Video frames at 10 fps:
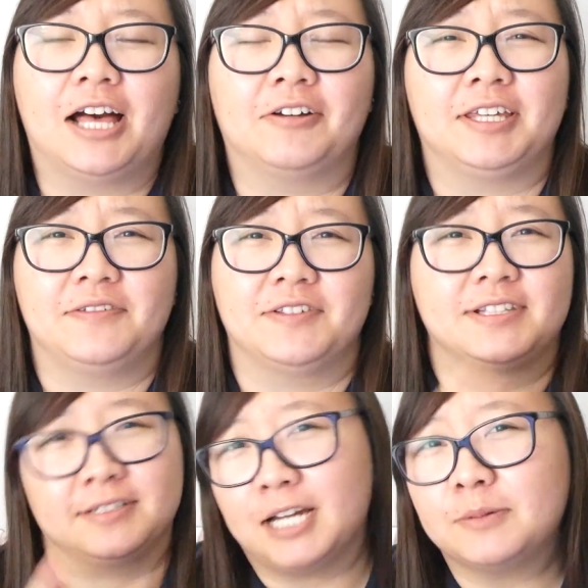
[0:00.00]
I'll give you
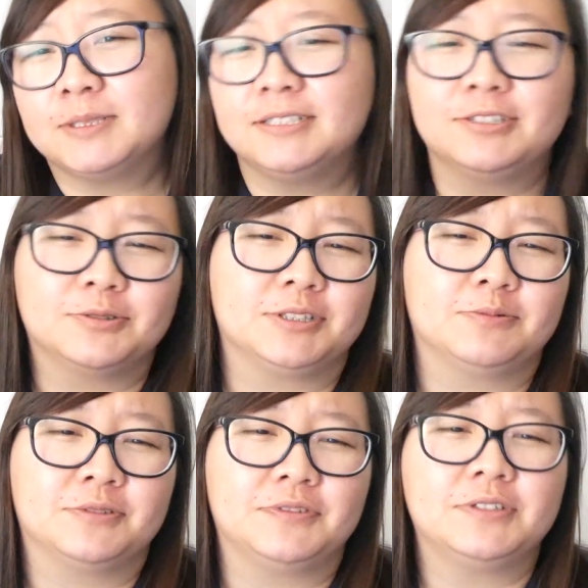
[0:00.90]
synopsis,
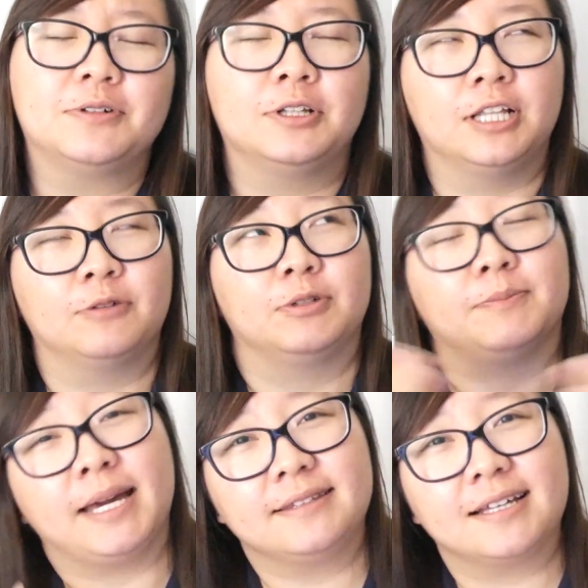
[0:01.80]
shorts review, along
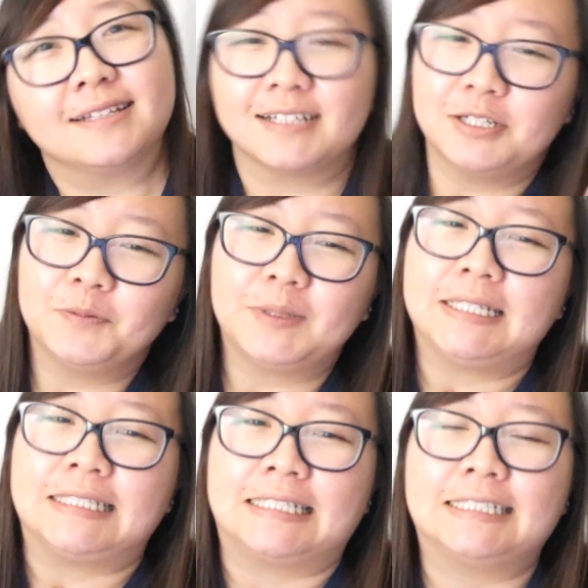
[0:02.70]
with my thoughts and
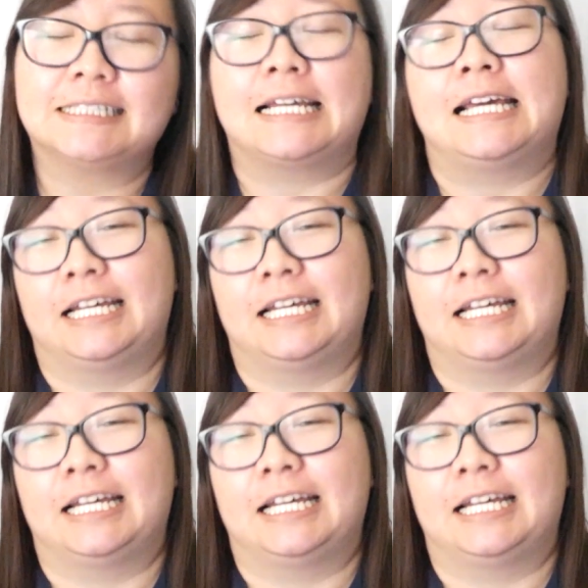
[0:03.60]
opinions,